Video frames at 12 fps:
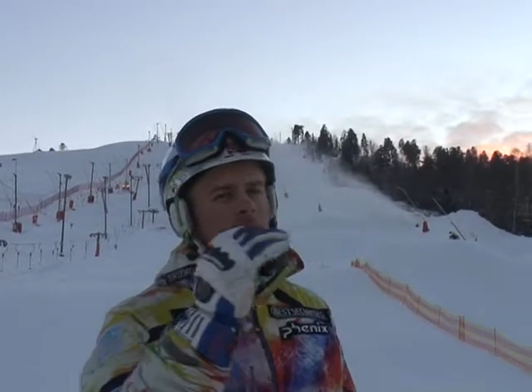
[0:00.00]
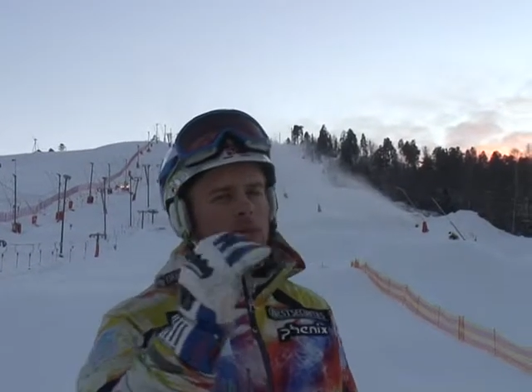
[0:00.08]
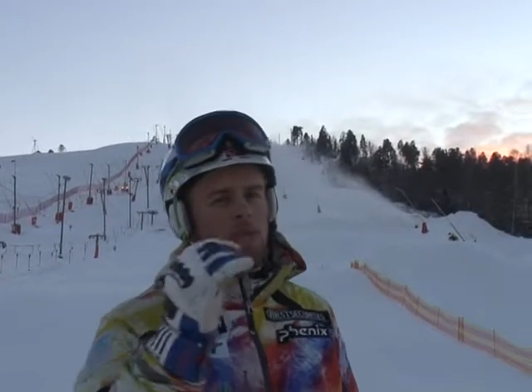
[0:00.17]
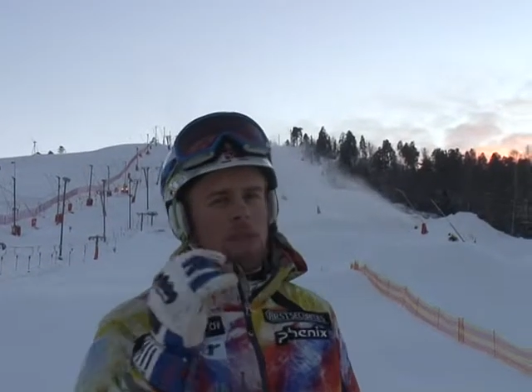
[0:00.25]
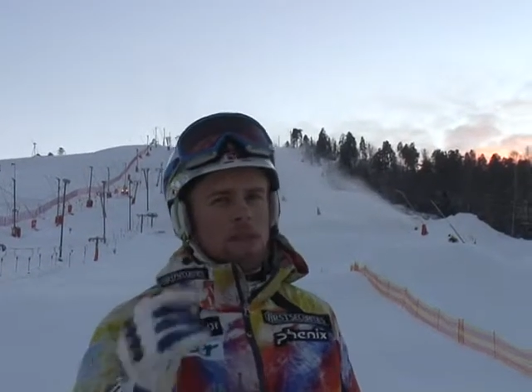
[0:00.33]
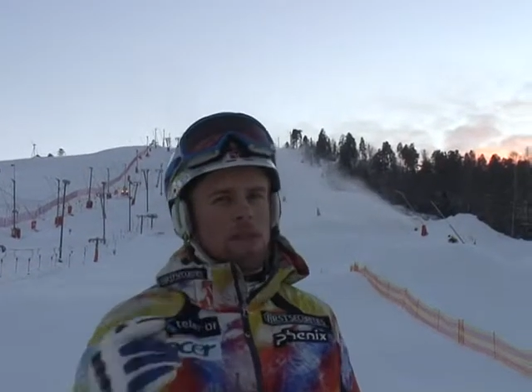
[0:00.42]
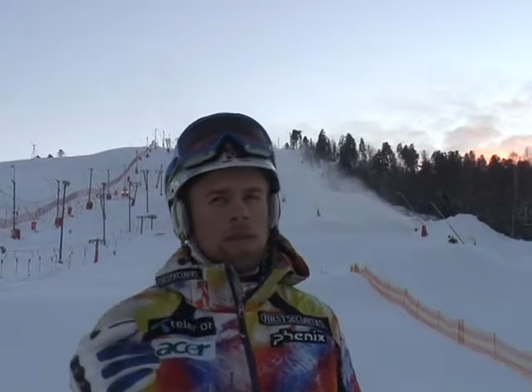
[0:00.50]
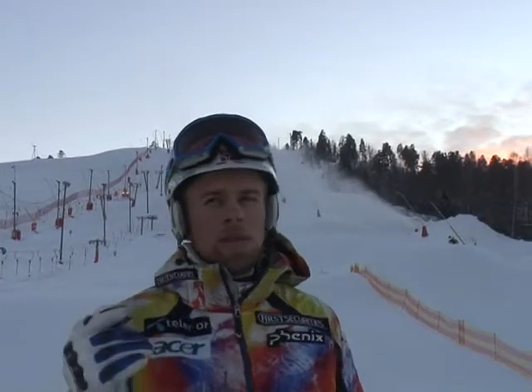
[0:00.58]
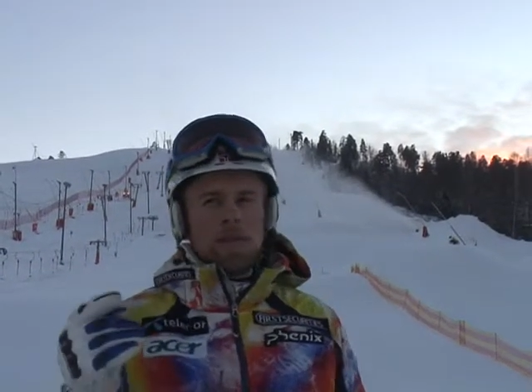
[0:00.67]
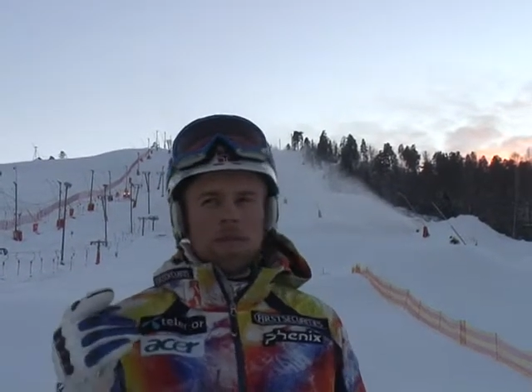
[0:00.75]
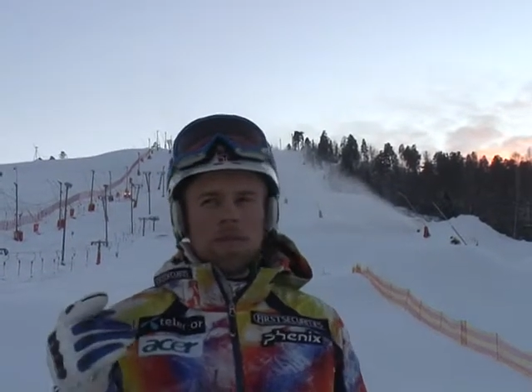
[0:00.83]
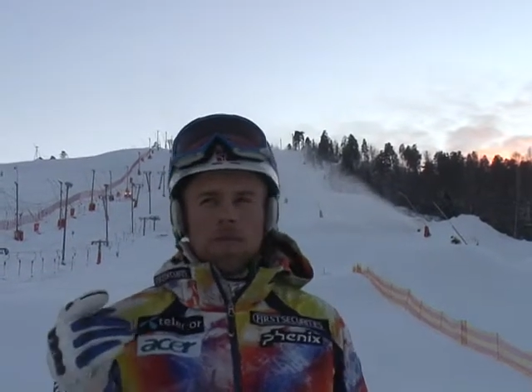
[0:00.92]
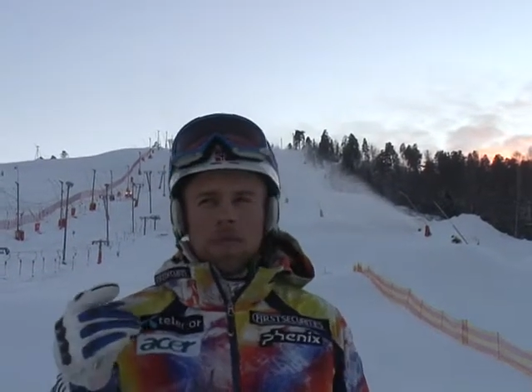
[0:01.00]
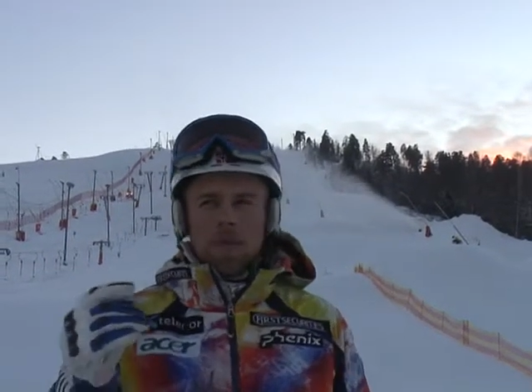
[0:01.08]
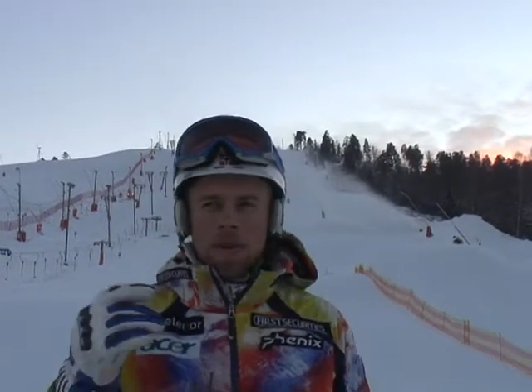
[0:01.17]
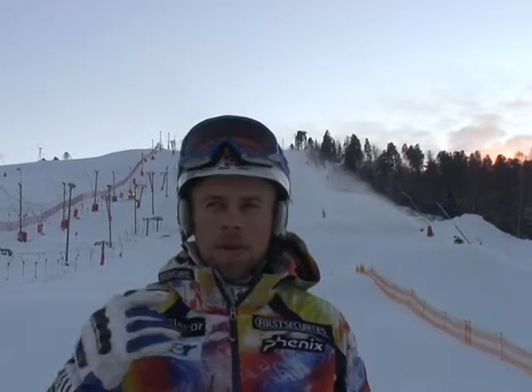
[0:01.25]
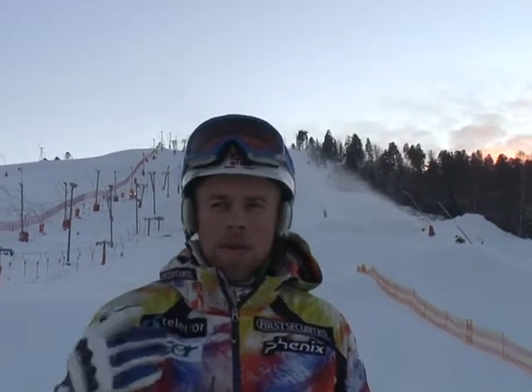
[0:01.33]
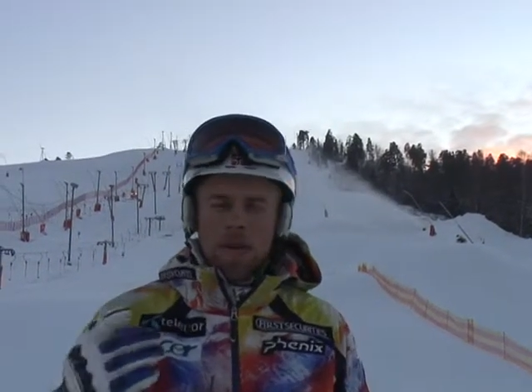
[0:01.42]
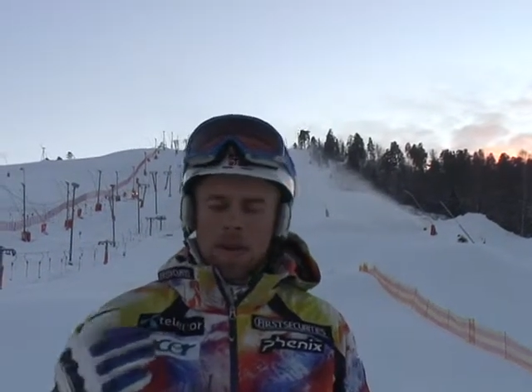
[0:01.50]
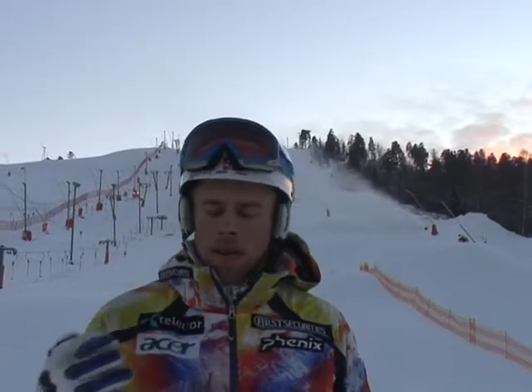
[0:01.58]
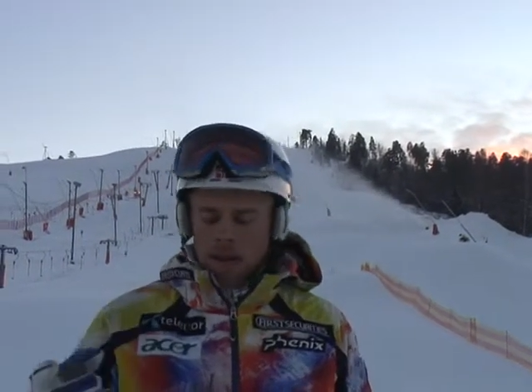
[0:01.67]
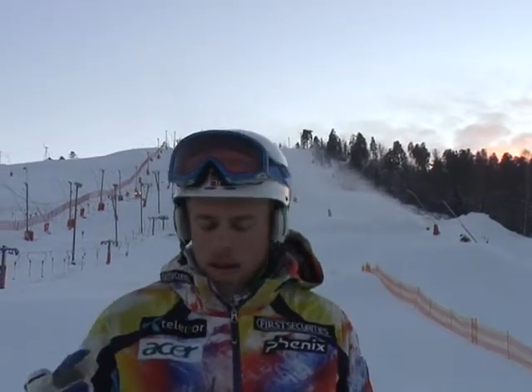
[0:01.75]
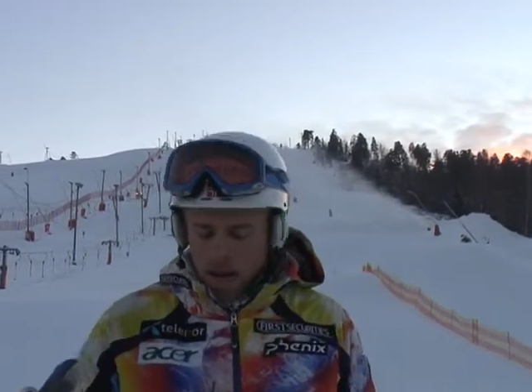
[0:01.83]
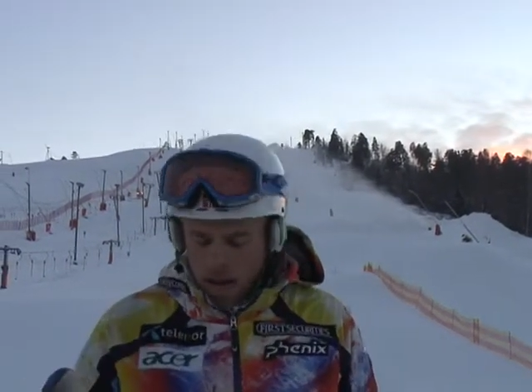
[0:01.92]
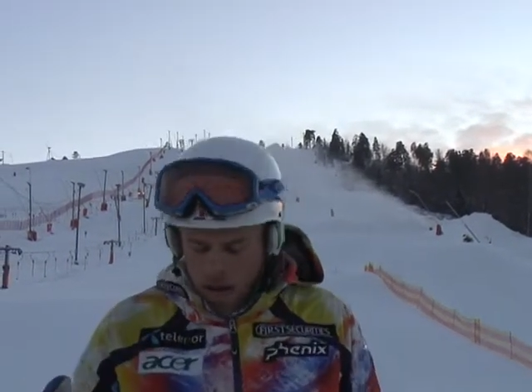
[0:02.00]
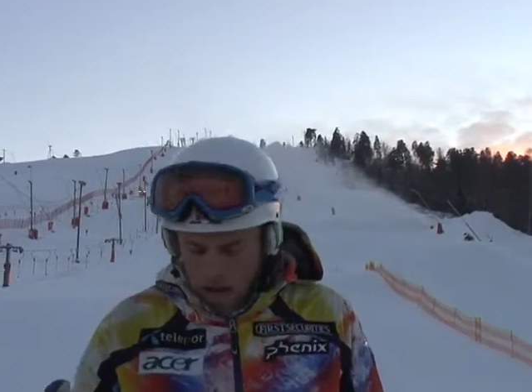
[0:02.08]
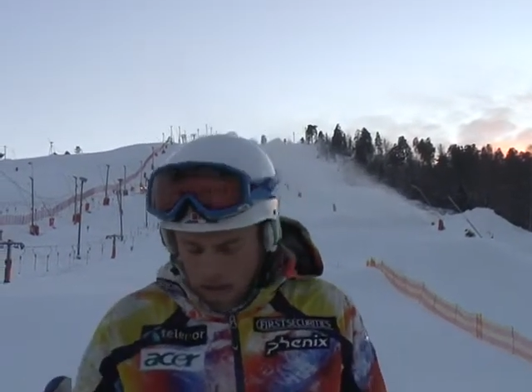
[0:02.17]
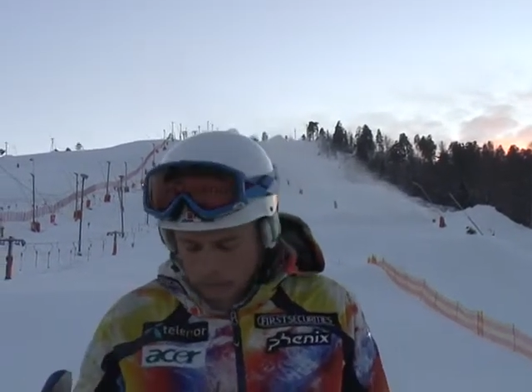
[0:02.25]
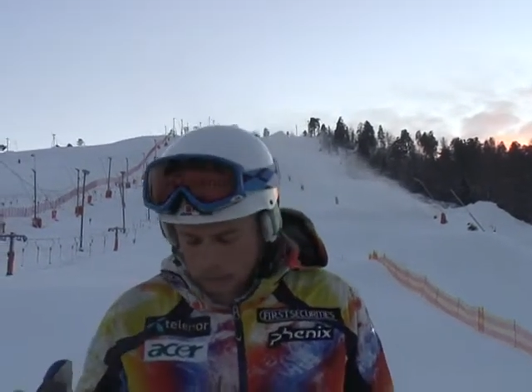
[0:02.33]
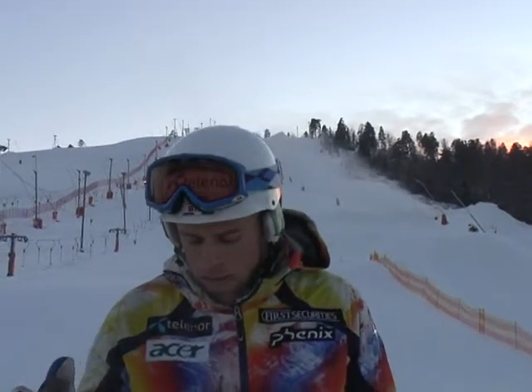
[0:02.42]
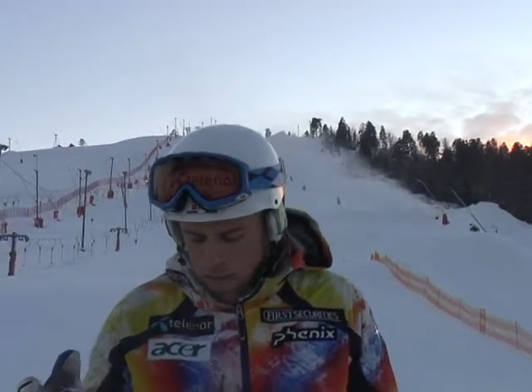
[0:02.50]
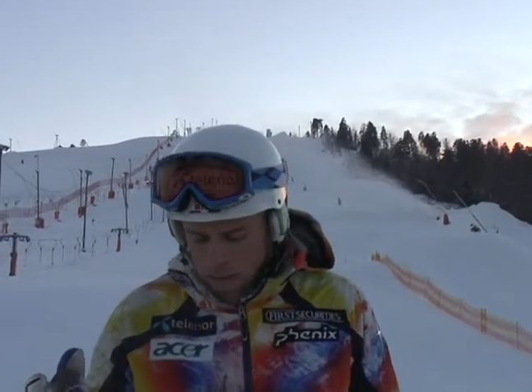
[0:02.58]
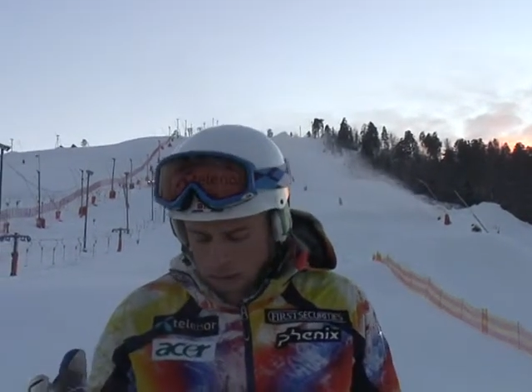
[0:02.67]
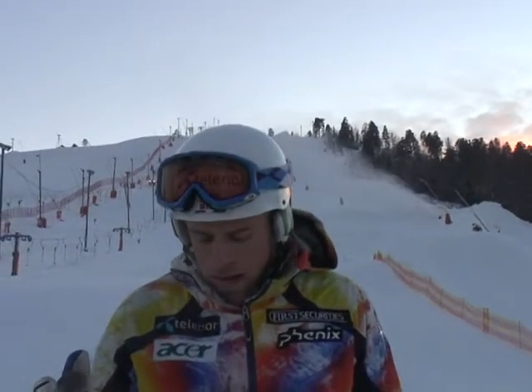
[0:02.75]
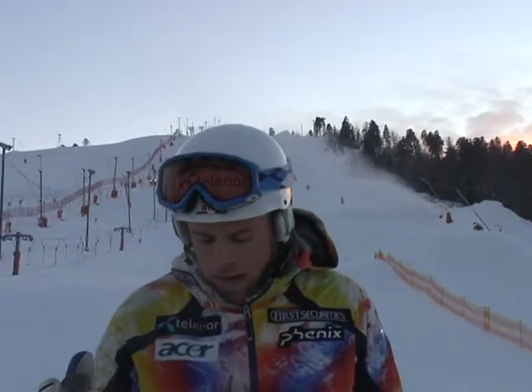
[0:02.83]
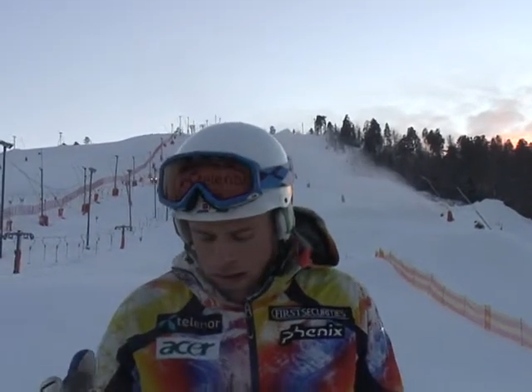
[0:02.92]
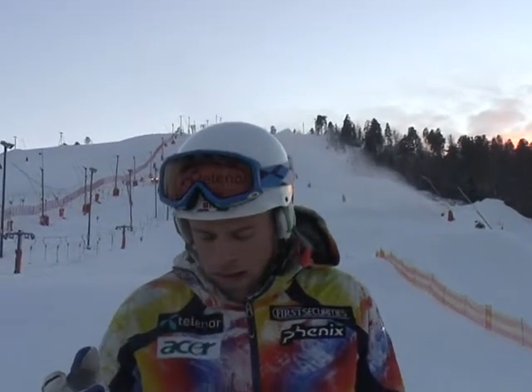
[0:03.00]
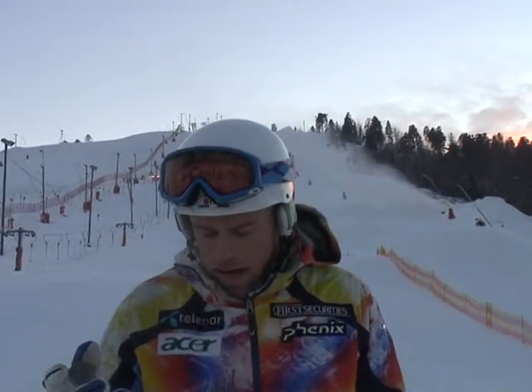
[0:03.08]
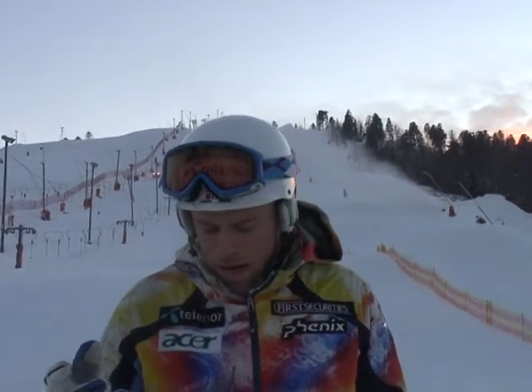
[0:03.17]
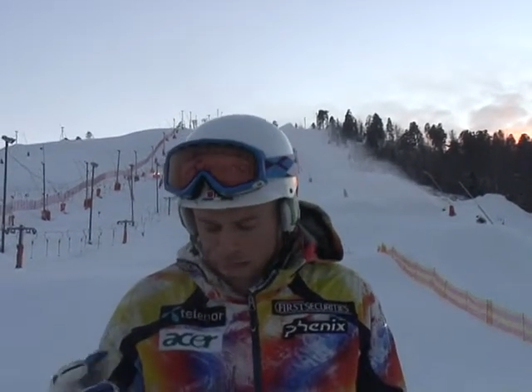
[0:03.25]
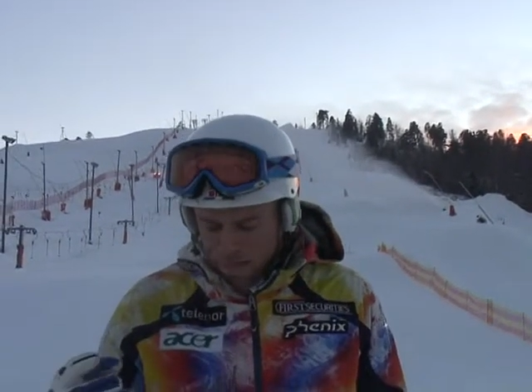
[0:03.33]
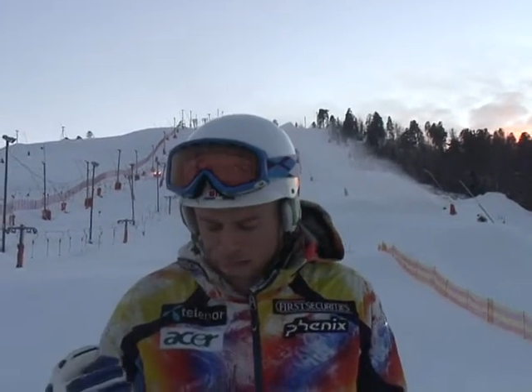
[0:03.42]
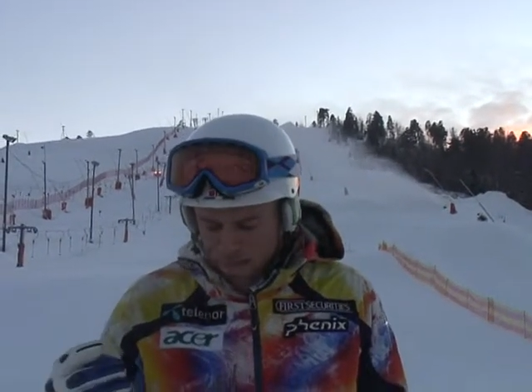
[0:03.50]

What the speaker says: But the key to say that